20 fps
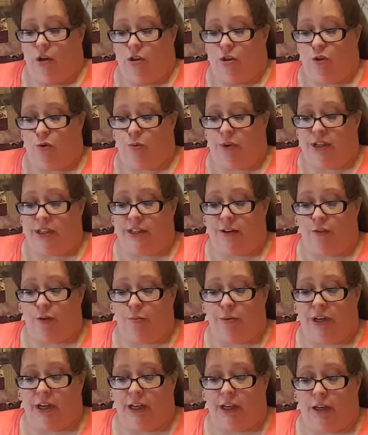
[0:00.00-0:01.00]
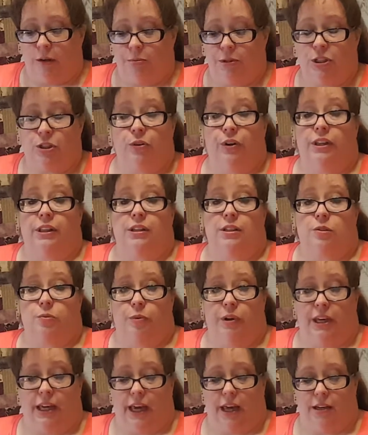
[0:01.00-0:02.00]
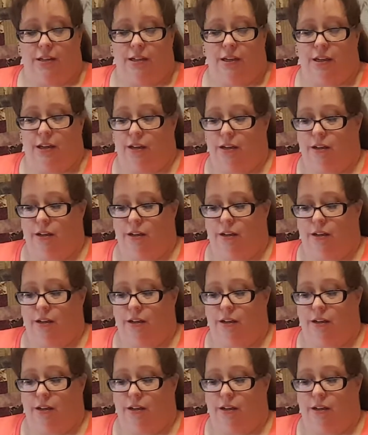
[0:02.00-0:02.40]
So what is everybody going to be doing this weekend?